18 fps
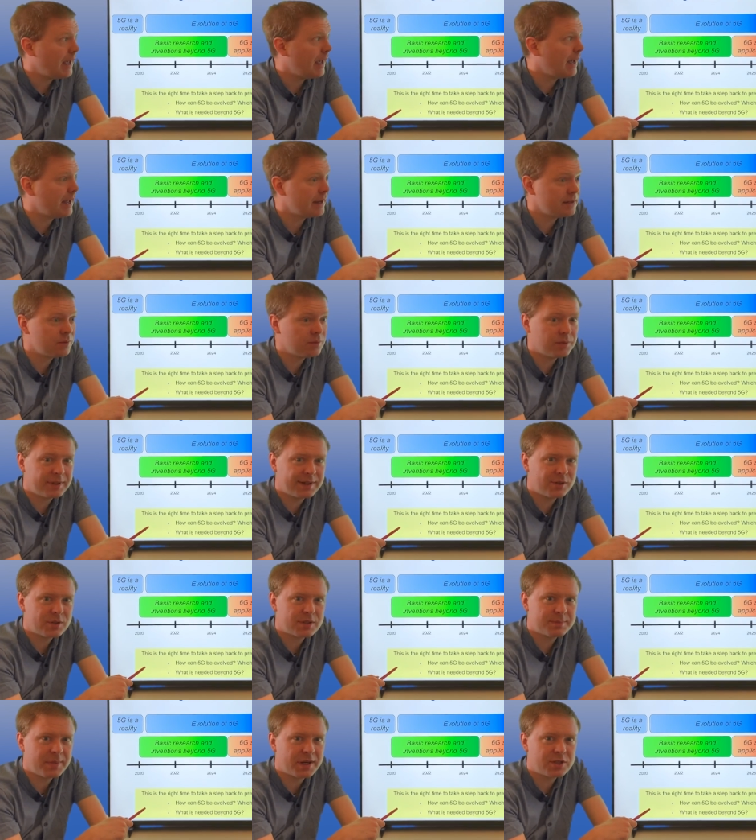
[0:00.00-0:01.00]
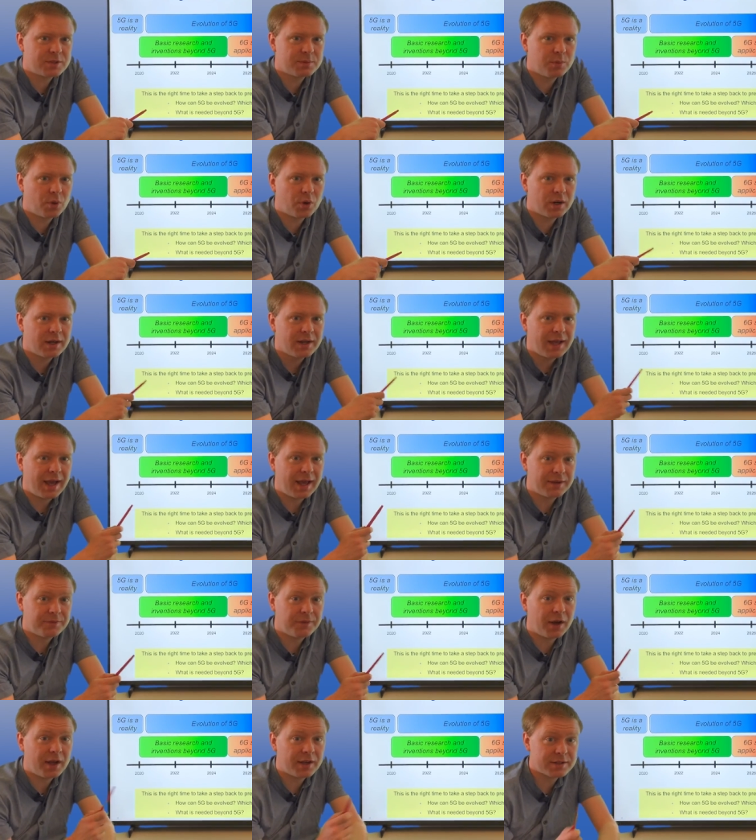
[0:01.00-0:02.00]
and there is much more
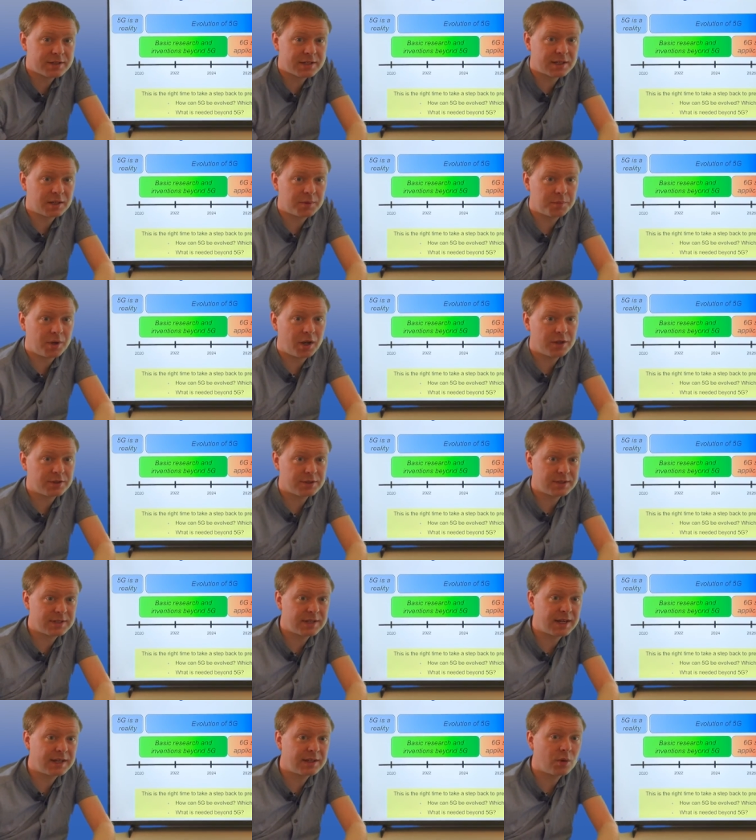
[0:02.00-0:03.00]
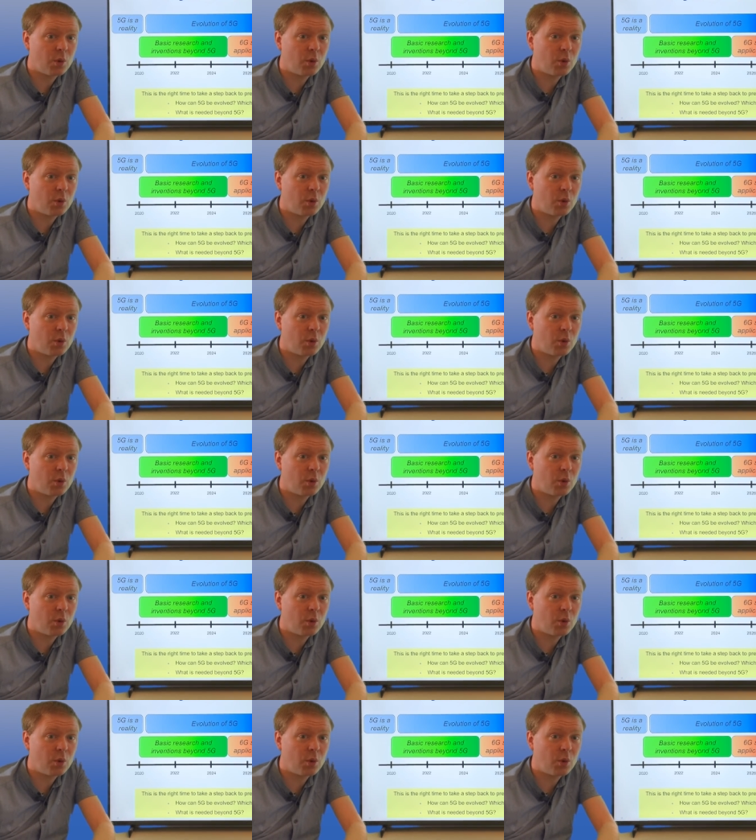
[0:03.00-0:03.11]
advanced signal processing